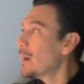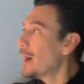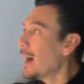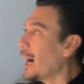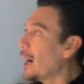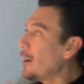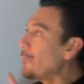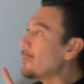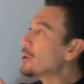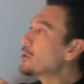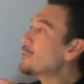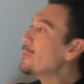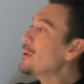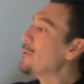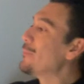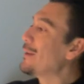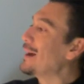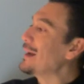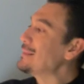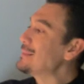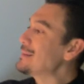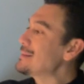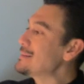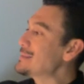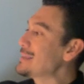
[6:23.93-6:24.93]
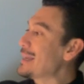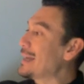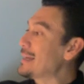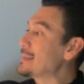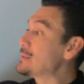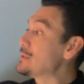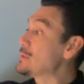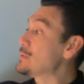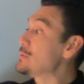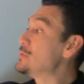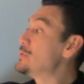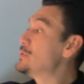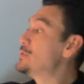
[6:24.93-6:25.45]
I would rewrite this
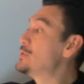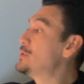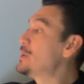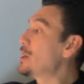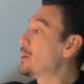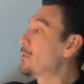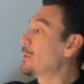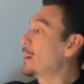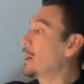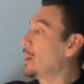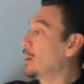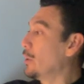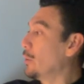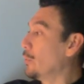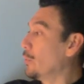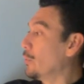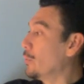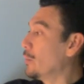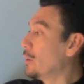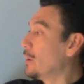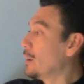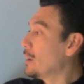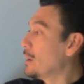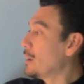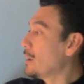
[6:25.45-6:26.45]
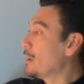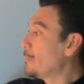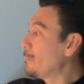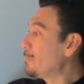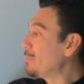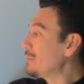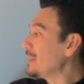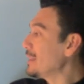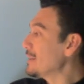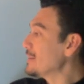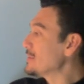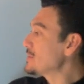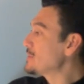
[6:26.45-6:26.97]
as 0
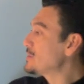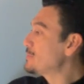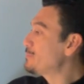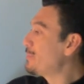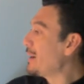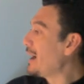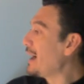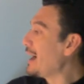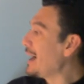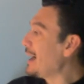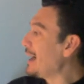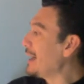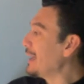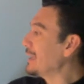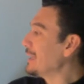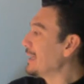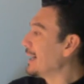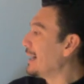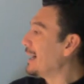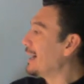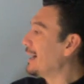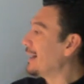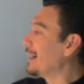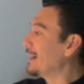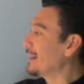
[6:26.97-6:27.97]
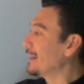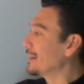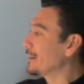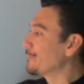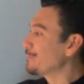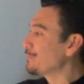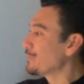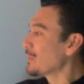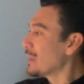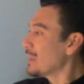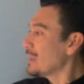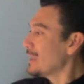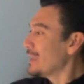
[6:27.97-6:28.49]
plus pi I.
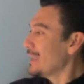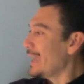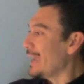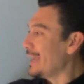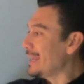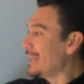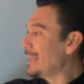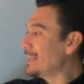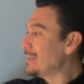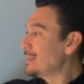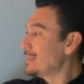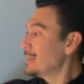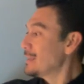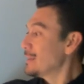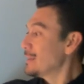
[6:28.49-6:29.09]
And then